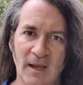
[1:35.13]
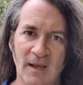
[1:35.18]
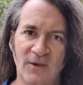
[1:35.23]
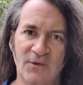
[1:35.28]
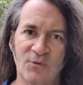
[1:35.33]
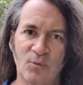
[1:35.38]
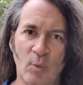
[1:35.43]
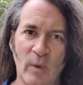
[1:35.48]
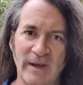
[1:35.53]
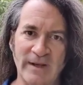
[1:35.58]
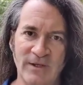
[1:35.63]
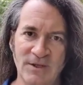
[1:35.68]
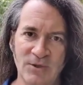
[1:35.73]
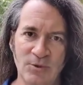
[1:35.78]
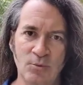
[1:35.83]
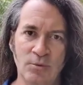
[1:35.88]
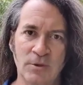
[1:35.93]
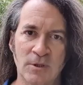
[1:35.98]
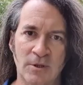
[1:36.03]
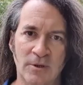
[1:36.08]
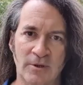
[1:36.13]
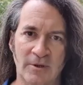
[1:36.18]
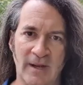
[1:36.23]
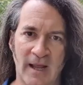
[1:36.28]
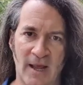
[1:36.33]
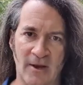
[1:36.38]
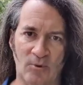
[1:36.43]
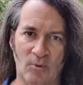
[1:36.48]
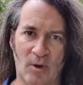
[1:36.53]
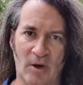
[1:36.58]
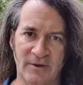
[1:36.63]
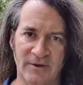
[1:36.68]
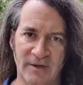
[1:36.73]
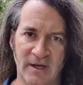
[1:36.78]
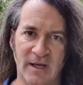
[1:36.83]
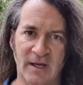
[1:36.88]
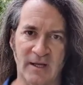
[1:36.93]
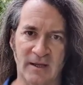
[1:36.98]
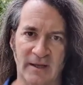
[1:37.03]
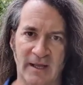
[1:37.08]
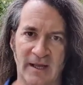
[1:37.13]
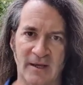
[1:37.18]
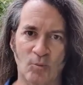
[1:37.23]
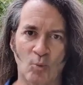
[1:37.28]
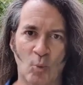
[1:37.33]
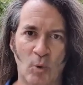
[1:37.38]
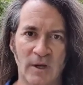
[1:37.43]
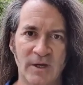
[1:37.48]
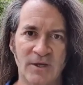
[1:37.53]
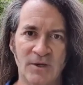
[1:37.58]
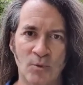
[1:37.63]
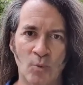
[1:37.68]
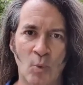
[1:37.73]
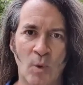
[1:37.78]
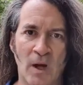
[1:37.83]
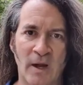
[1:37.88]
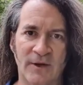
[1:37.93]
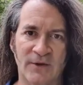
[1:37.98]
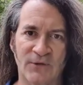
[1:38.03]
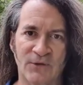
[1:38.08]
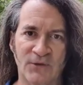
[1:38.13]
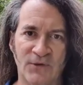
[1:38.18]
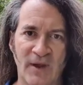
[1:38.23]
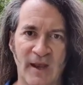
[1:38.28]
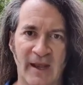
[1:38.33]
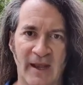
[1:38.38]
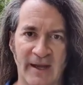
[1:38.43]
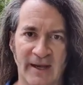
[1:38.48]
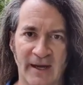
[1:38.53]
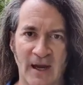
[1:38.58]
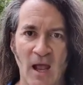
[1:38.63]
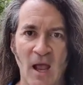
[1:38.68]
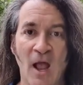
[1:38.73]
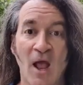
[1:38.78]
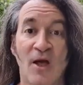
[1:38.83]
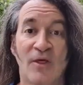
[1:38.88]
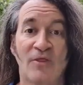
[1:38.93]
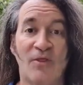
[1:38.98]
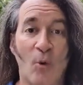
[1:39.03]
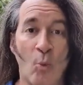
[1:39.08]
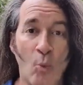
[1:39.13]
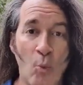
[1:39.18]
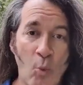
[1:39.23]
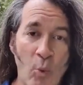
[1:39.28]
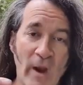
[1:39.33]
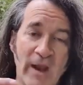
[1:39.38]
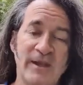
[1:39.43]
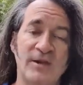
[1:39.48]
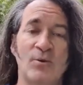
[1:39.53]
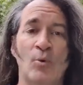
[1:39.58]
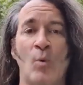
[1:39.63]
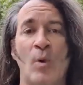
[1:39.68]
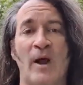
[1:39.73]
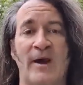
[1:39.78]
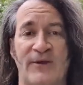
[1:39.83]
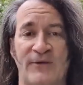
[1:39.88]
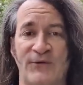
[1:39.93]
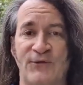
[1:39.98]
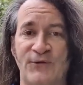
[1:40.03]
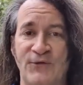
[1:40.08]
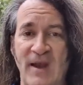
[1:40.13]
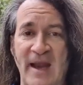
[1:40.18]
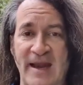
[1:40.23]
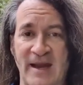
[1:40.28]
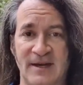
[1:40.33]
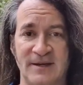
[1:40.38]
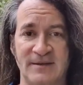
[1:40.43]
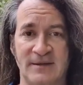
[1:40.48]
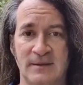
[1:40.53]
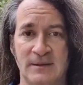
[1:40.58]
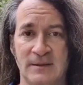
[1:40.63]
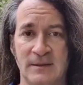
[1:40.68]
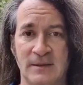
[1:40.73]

is when you learn how to articulate what you want to say, the way you want to say it.